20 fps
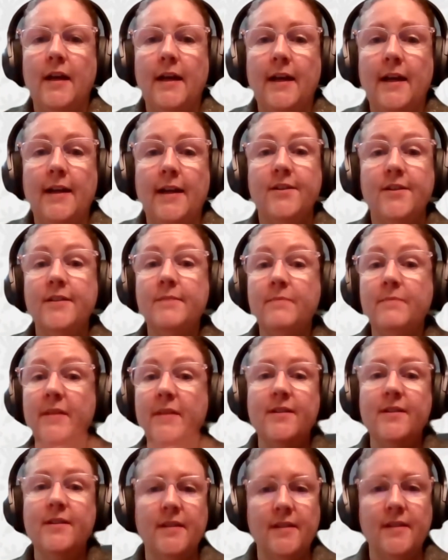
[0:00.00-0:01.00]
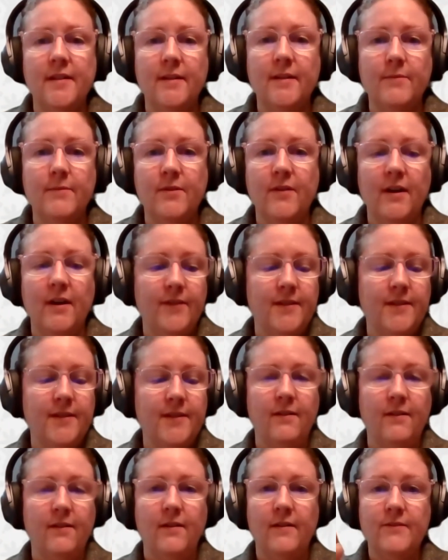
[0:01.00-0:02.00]
And I just mentioned that the demographics
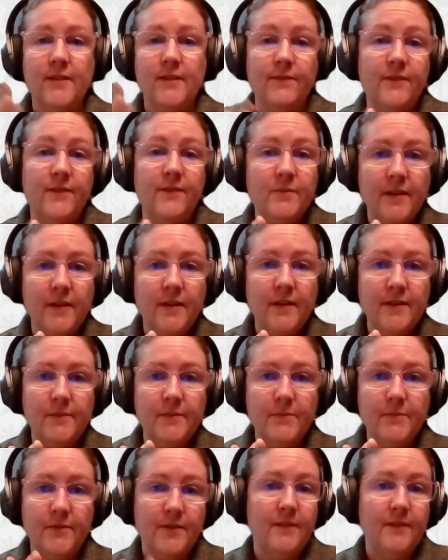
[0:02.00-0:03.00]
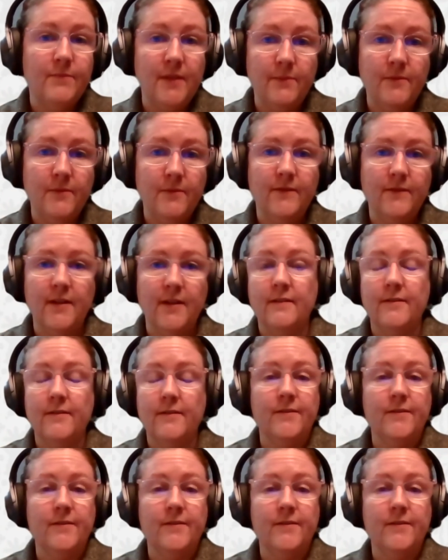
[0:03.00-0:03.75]
are 70+% people of color,